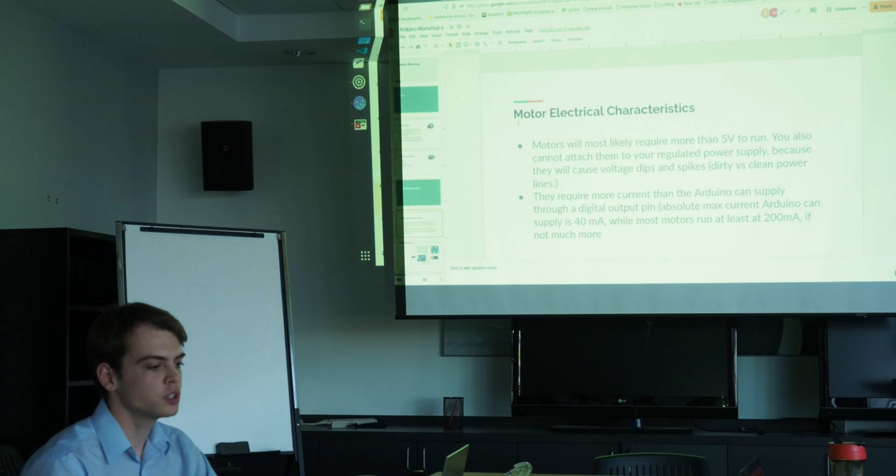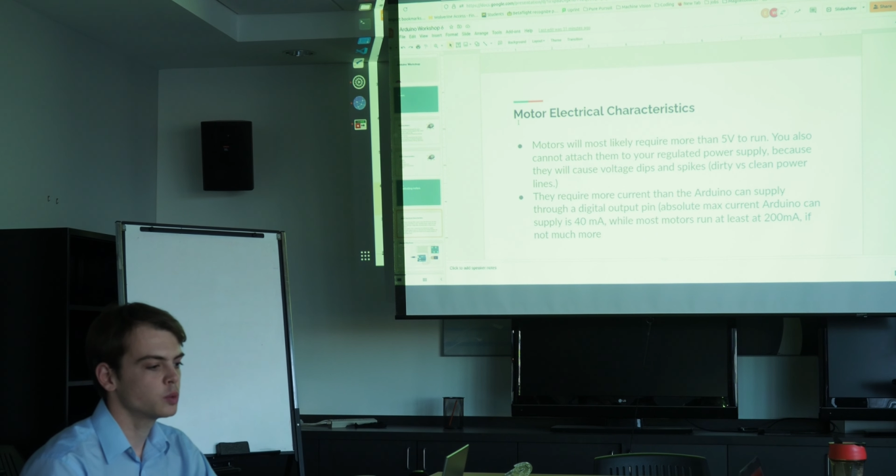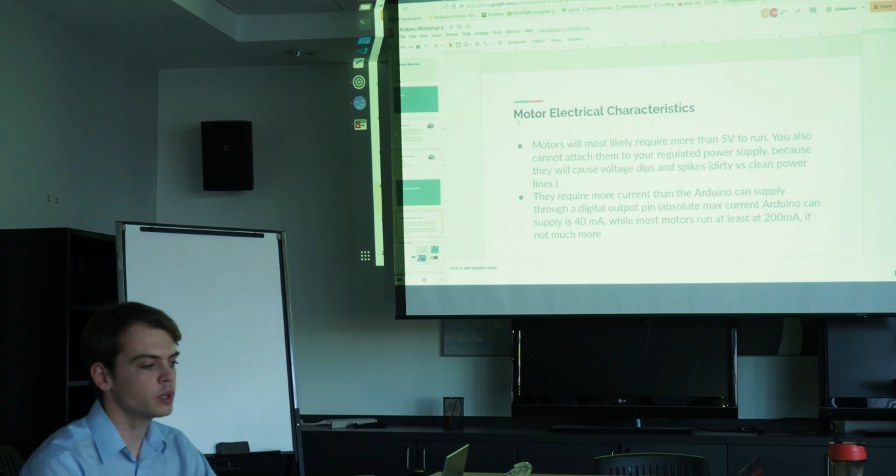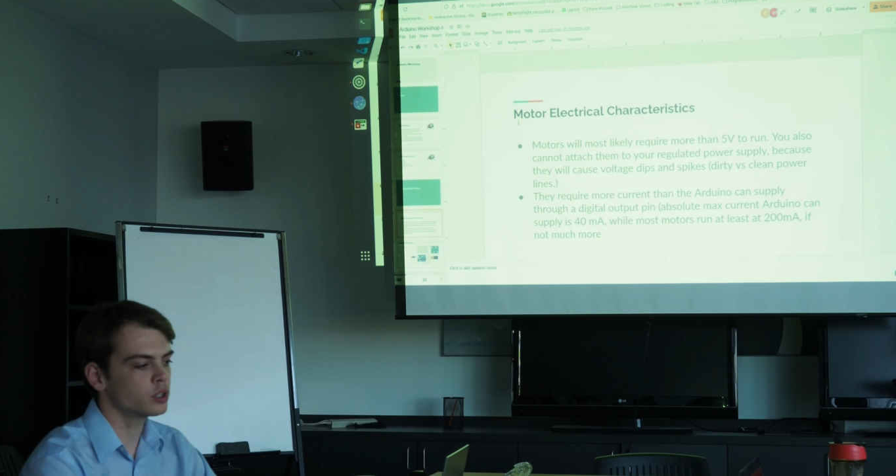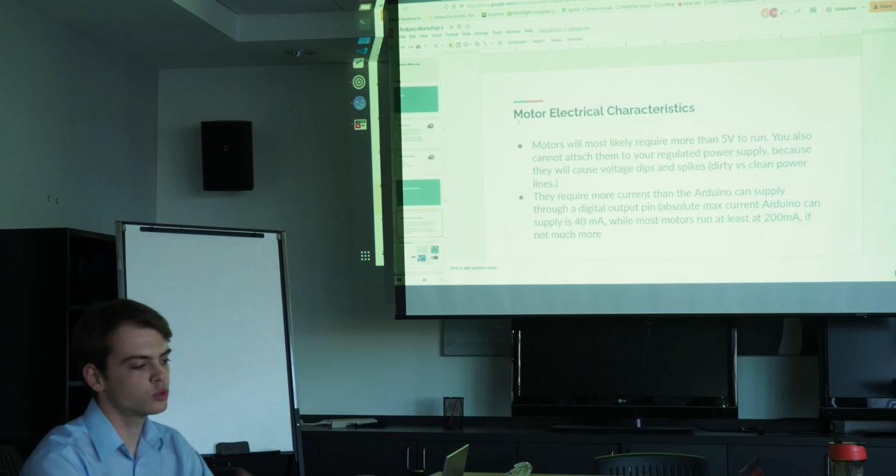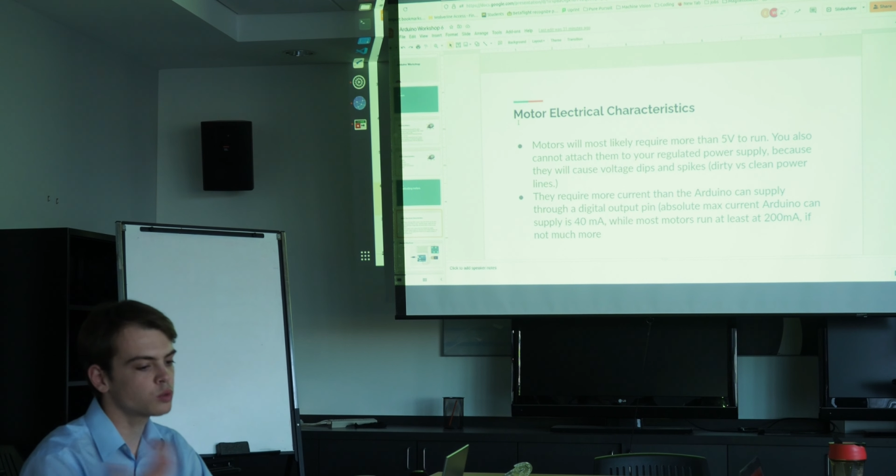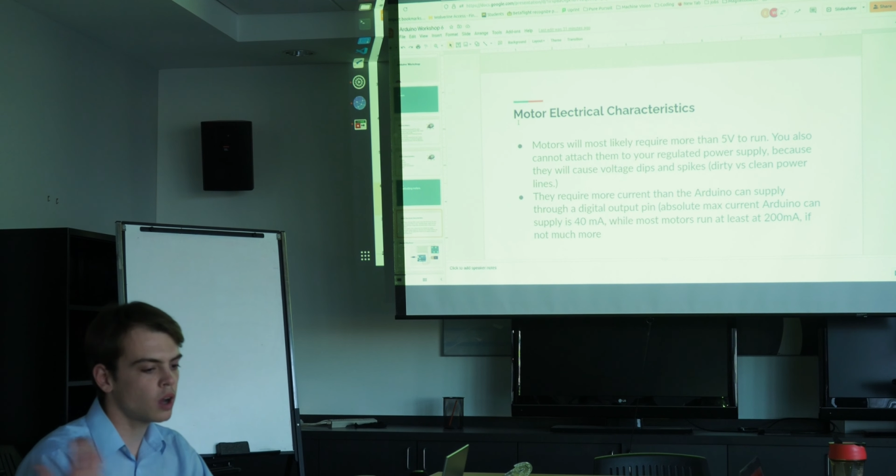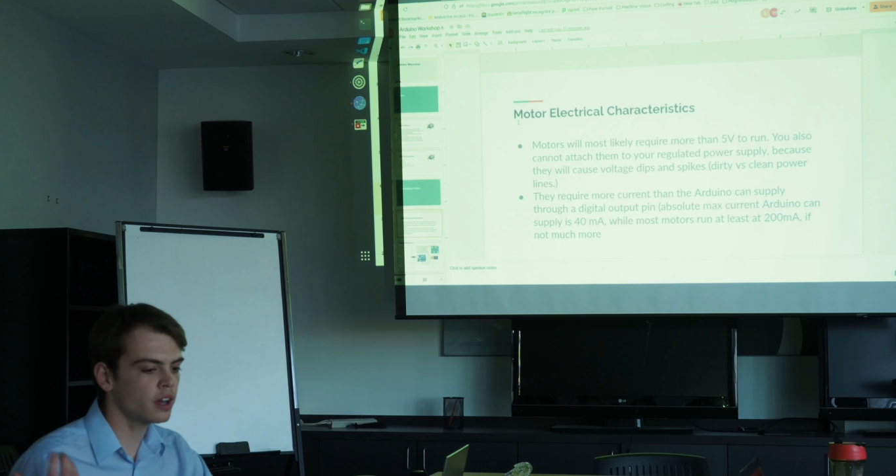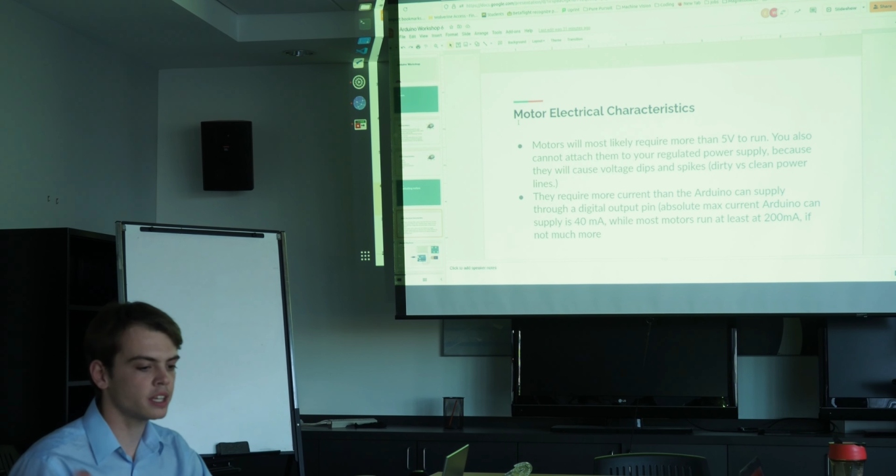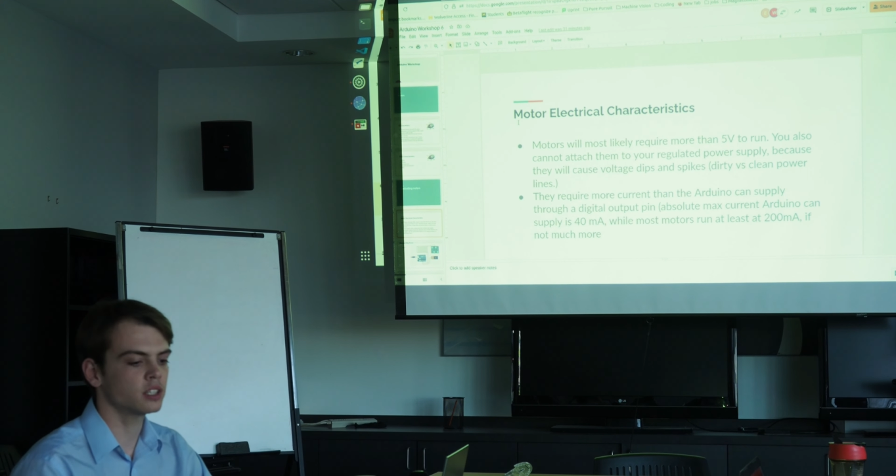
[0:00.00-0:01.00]
when they're
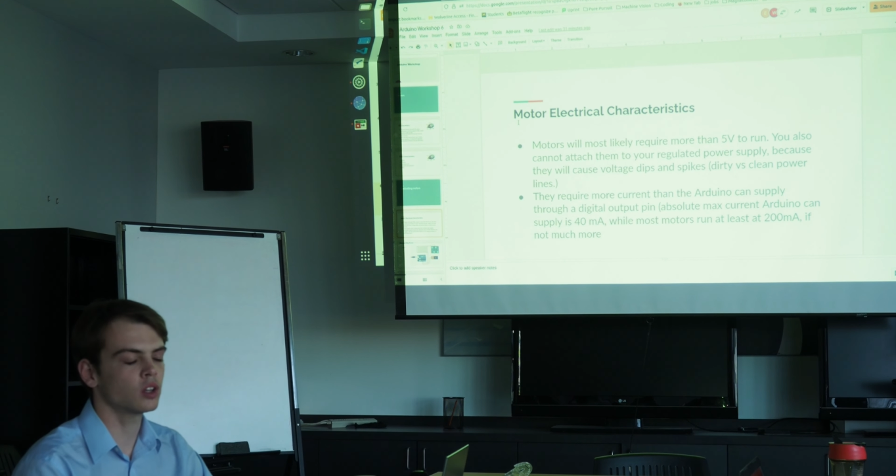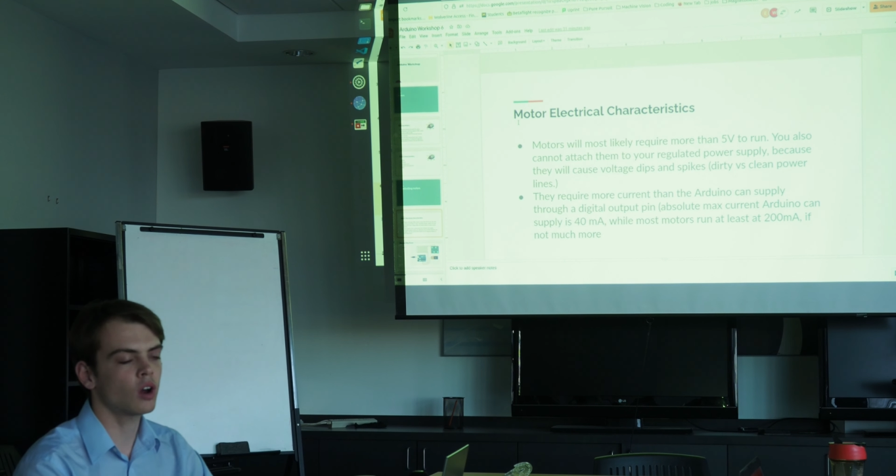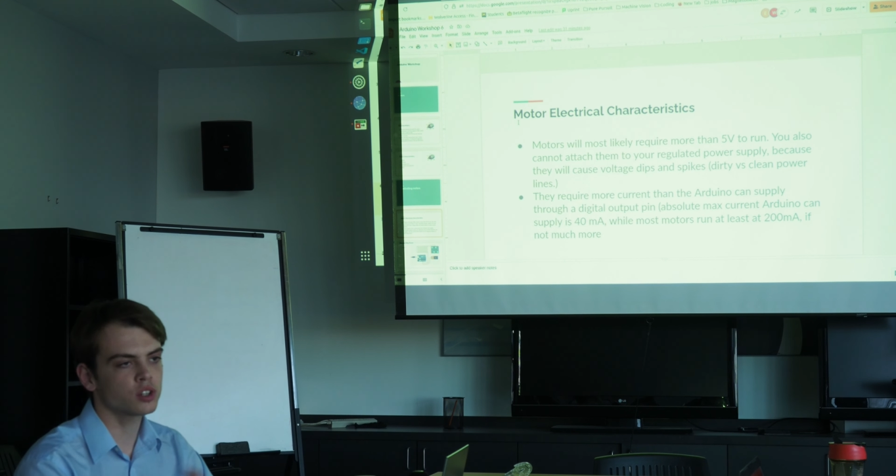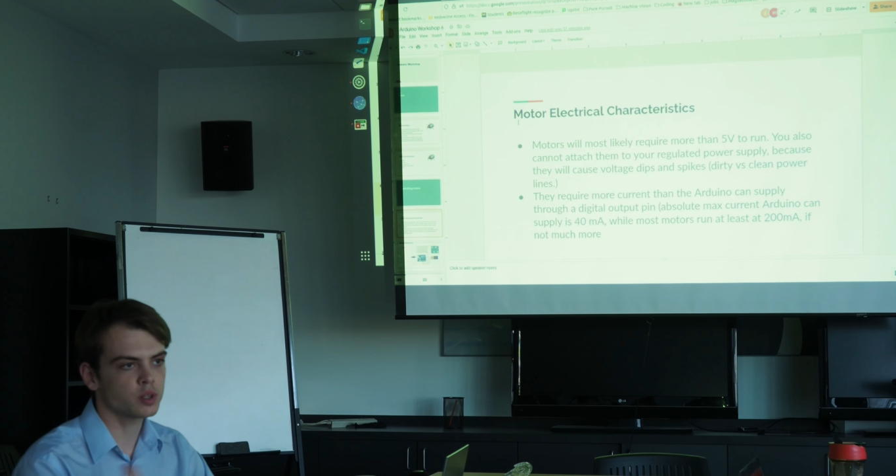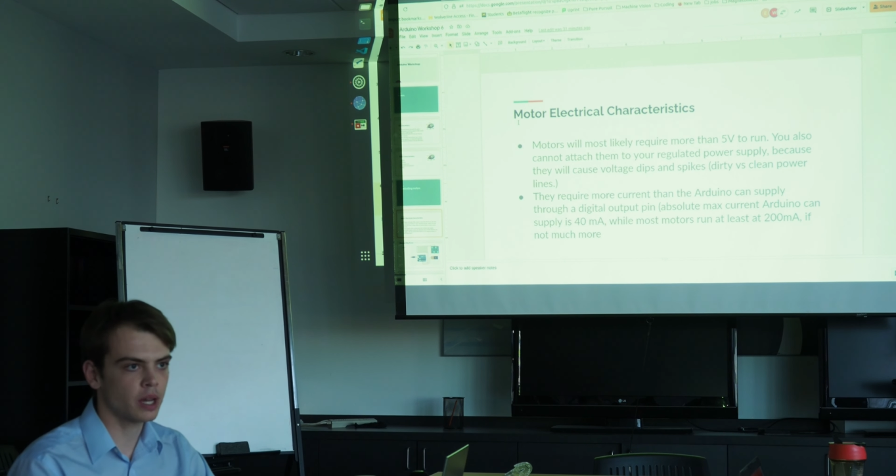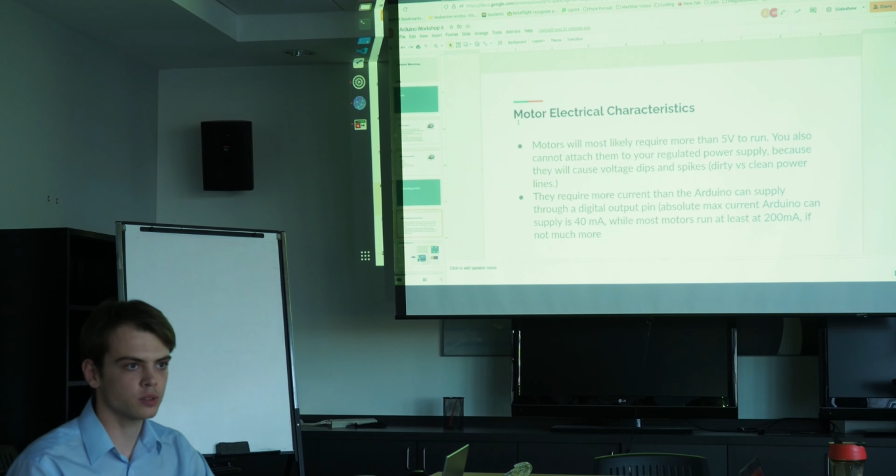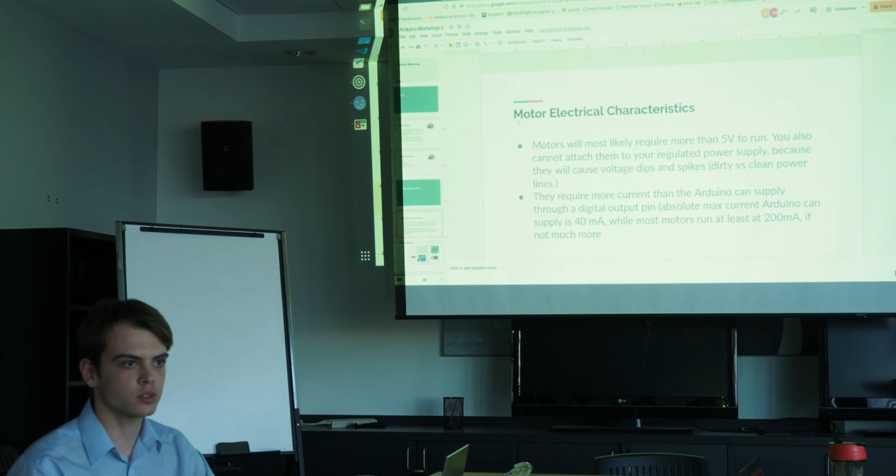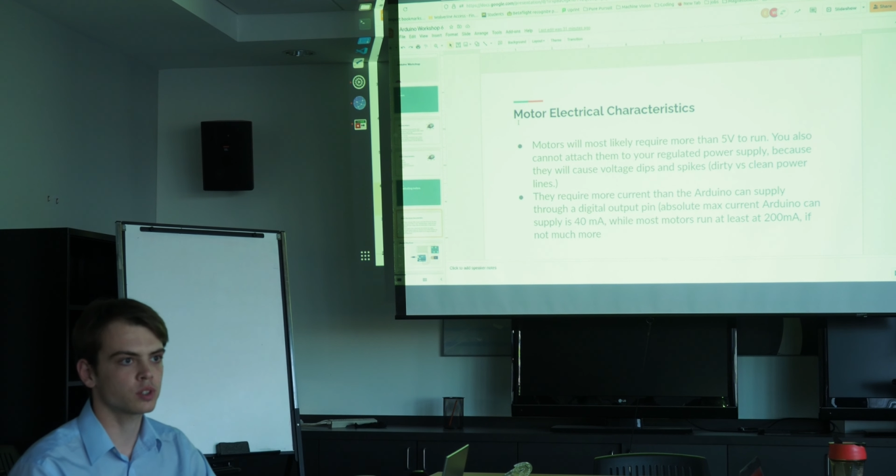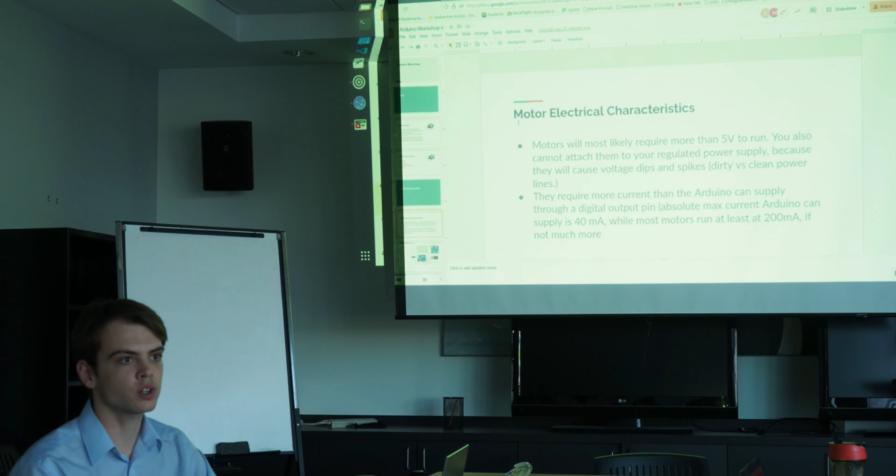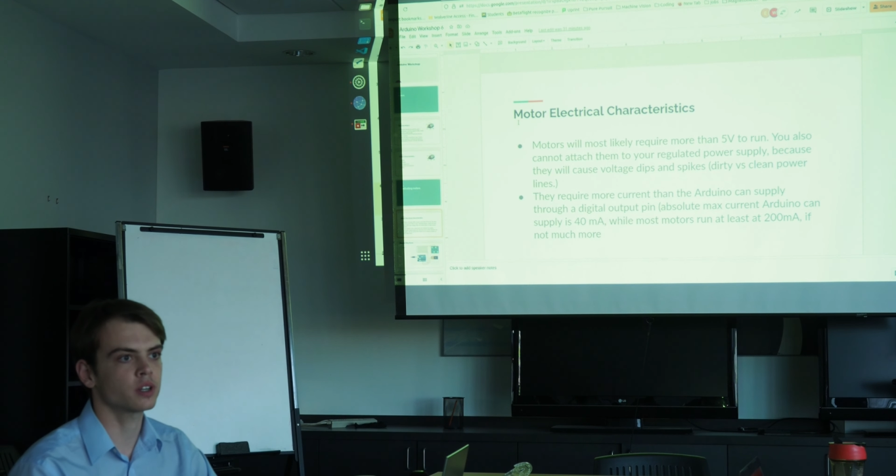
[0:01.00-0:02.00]
drawing large amounts
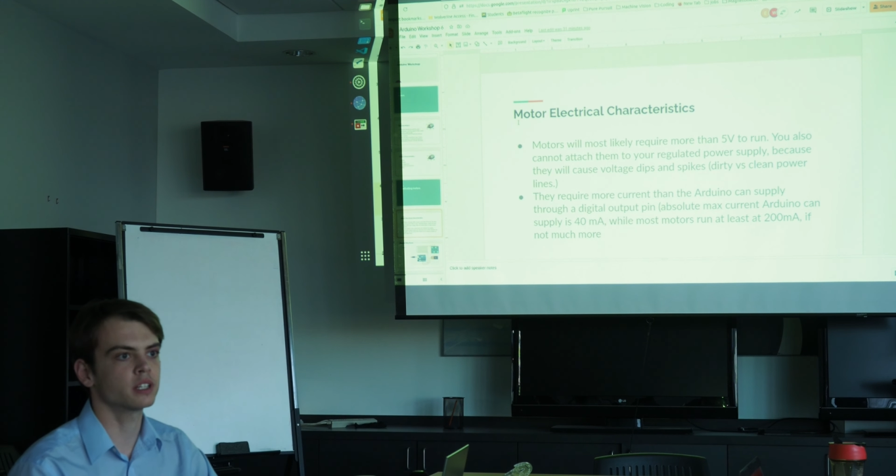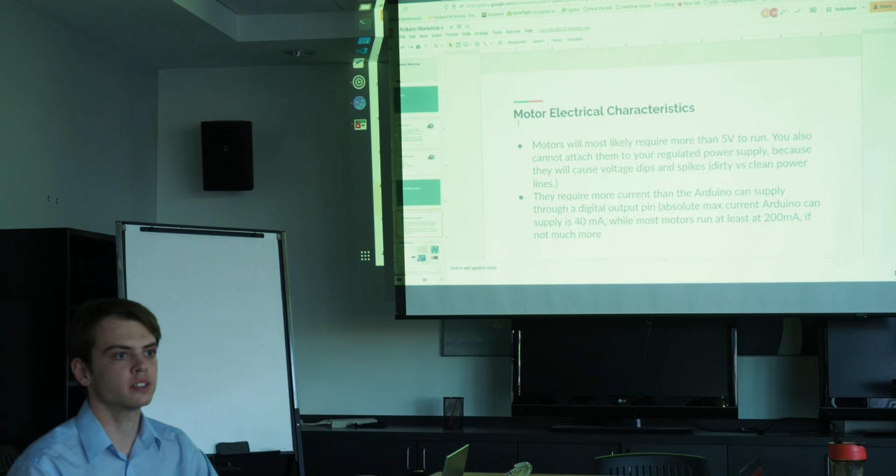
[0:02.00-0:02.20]
of current,